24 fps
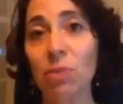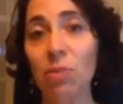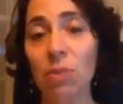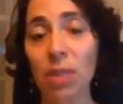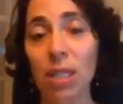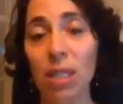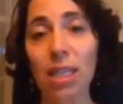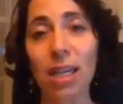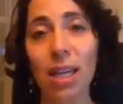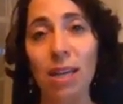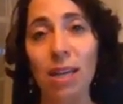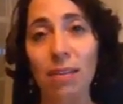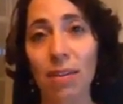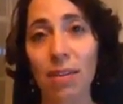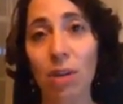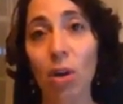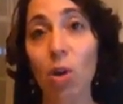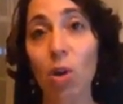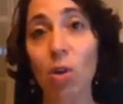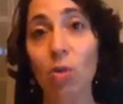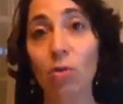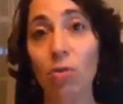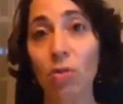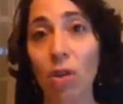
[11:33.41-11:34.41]
well, really kind of
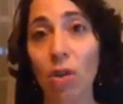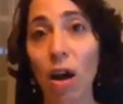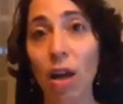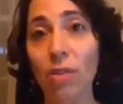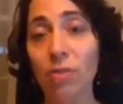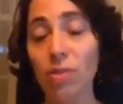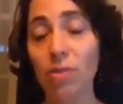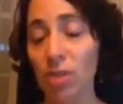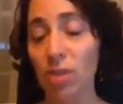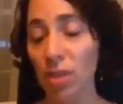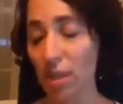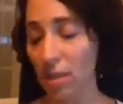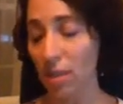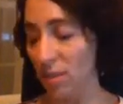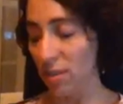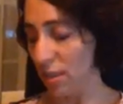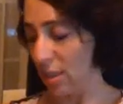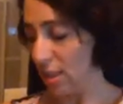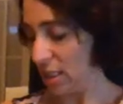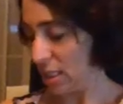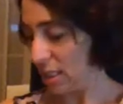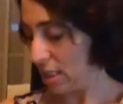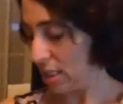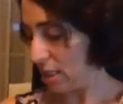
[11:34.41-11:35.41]
an overall of
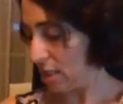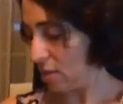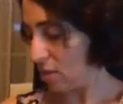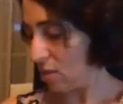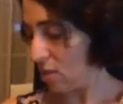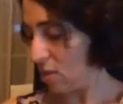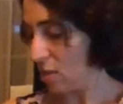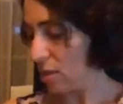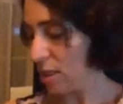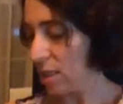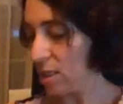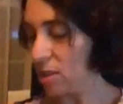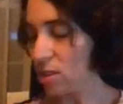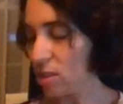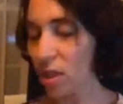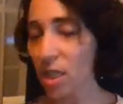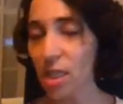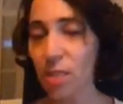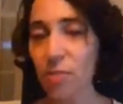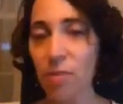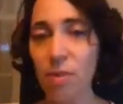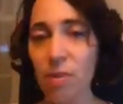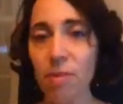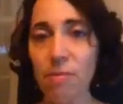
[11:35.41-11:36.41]
2016 already
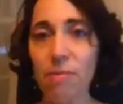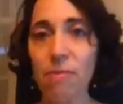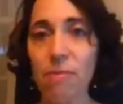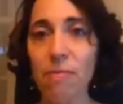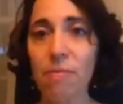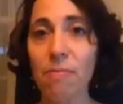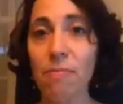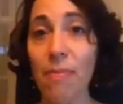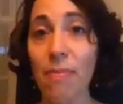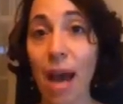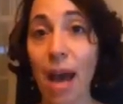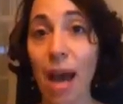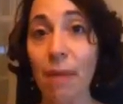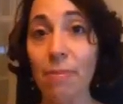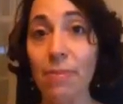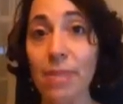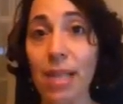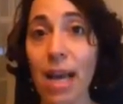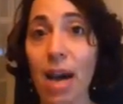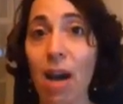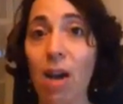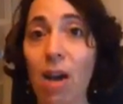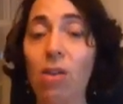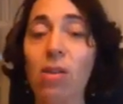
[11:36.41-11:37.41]
started to be
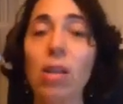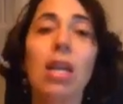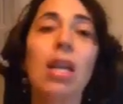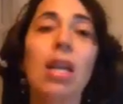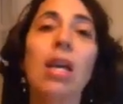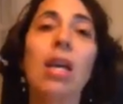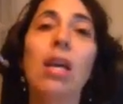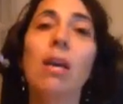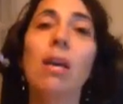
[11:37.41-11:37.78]
mapped out,